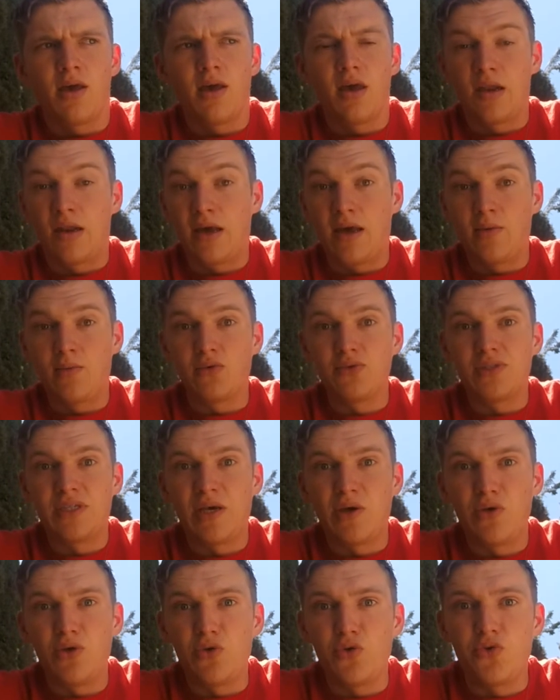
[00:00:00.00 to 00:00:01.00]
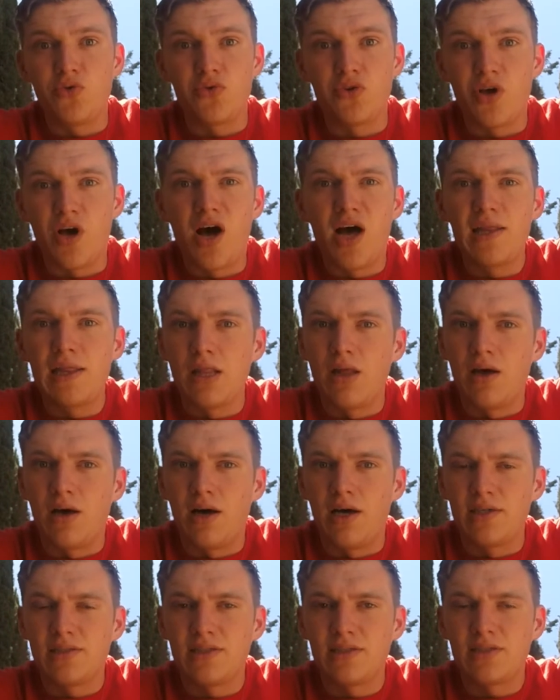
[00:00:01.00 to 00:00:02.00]
And I will tell you, you're not
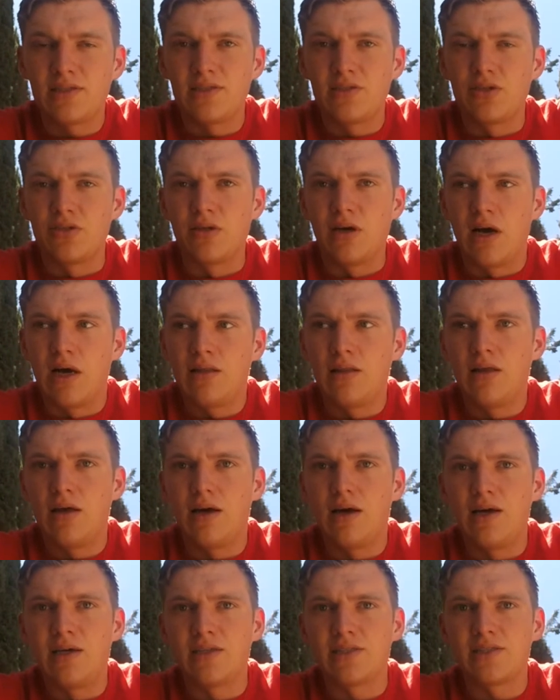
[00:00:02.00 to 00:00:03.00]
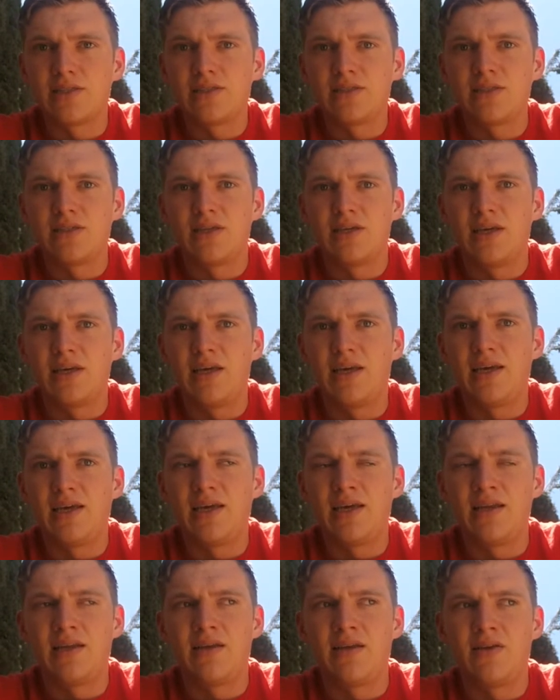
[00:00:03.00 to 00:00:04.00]
lost. You're not lost
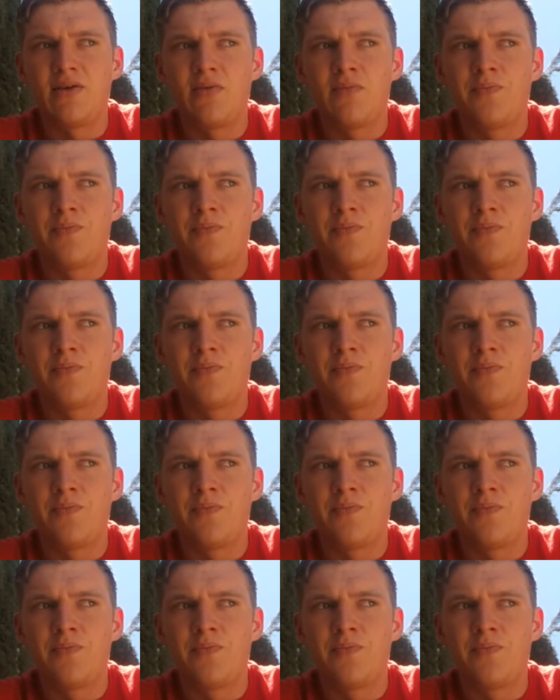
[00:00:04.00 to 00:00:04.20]
in